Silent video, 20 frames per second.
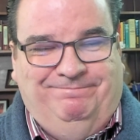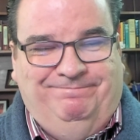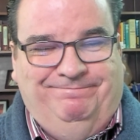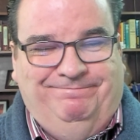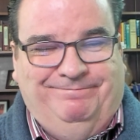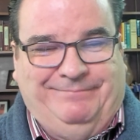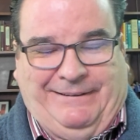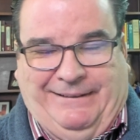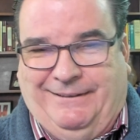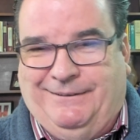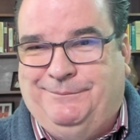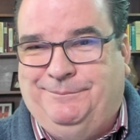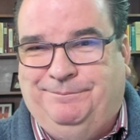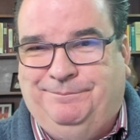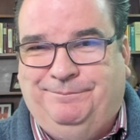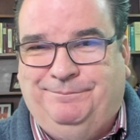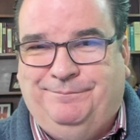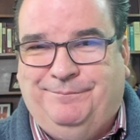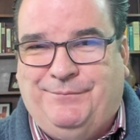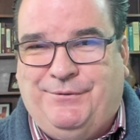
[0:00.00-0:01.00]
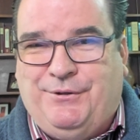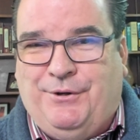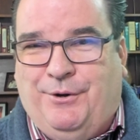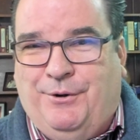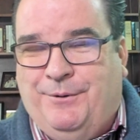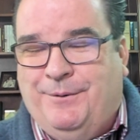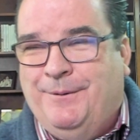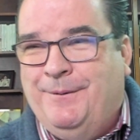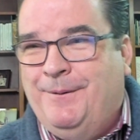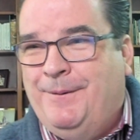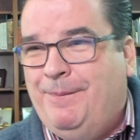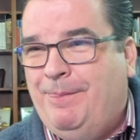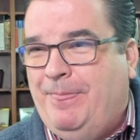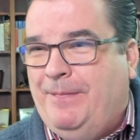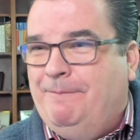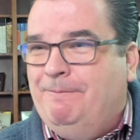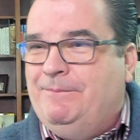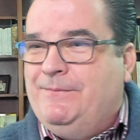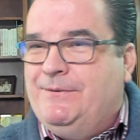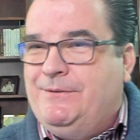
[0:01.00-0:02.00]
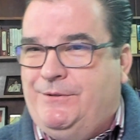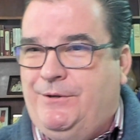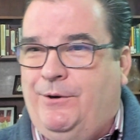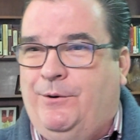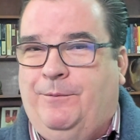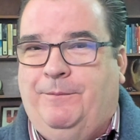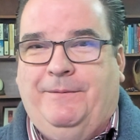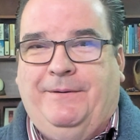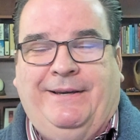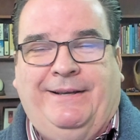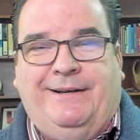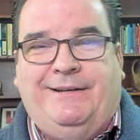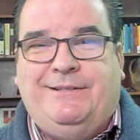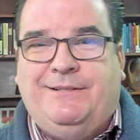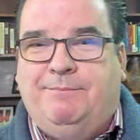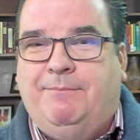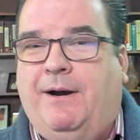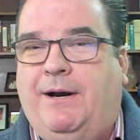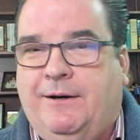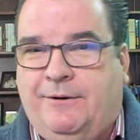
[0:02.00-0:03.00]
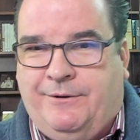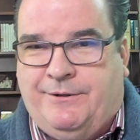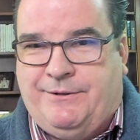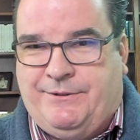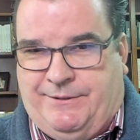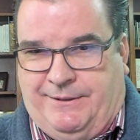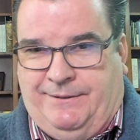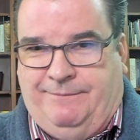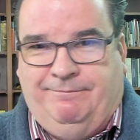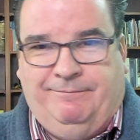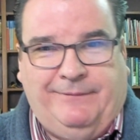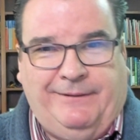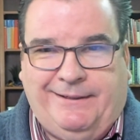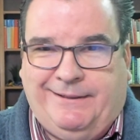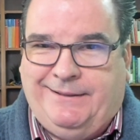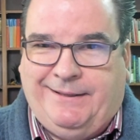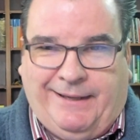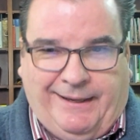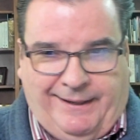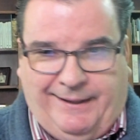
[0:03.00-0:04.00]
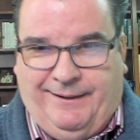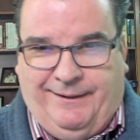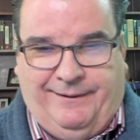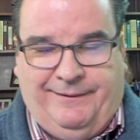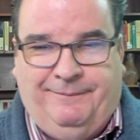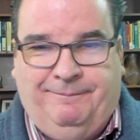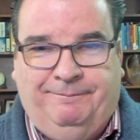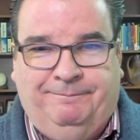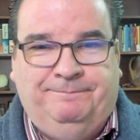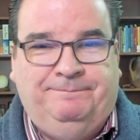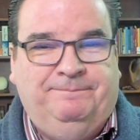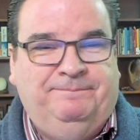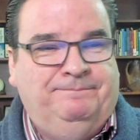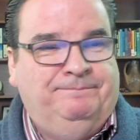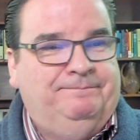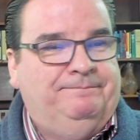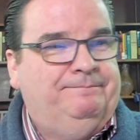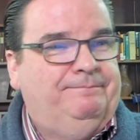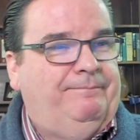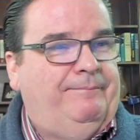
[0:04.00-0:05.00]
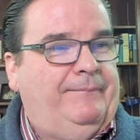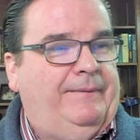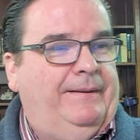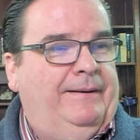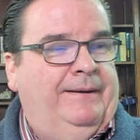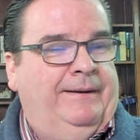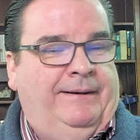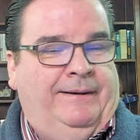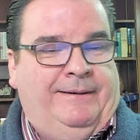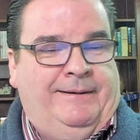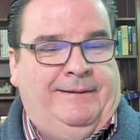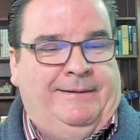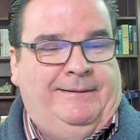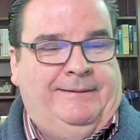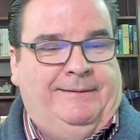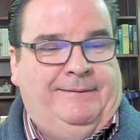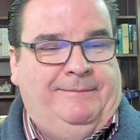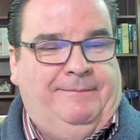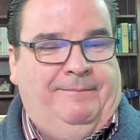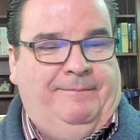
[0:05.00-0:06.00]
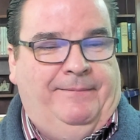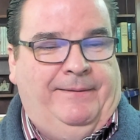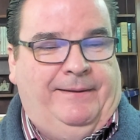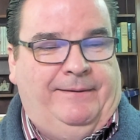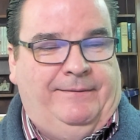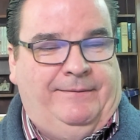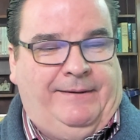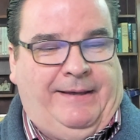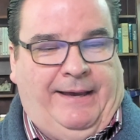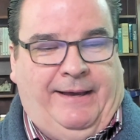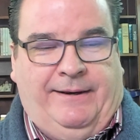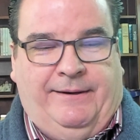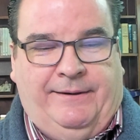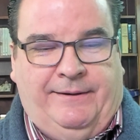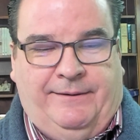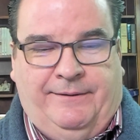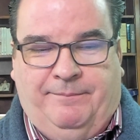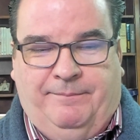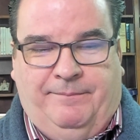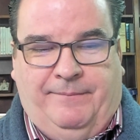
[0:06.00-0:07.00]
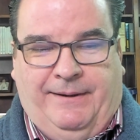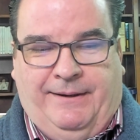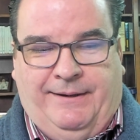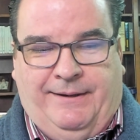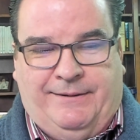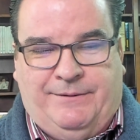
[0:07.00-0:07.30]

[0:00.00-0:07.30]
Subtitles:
Yeah. So, in a democracy like Canada, that Canada has